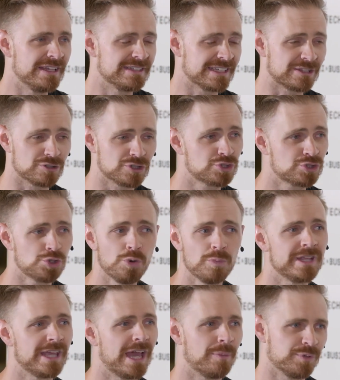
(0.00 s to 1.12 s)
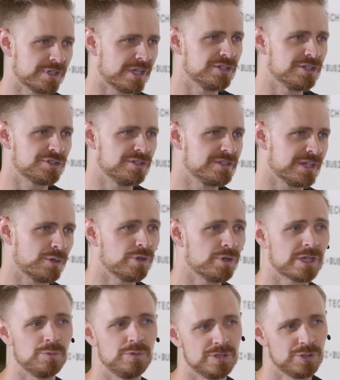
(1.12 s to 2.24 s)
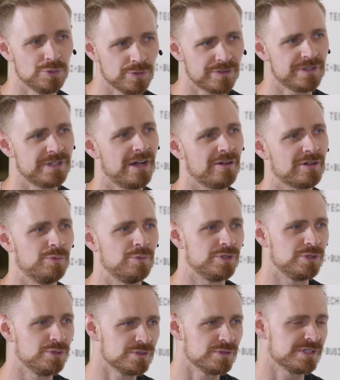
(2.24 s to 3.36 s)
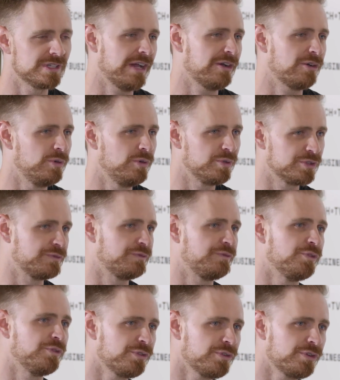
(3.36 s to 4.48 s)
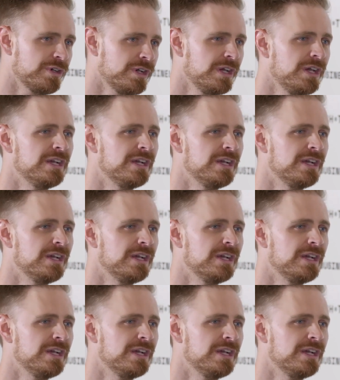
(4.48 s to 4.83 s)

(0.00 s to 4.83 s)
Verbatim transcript: and it's like there's so many applications. Like, what can we do with it? How can we use it? How can we push it further?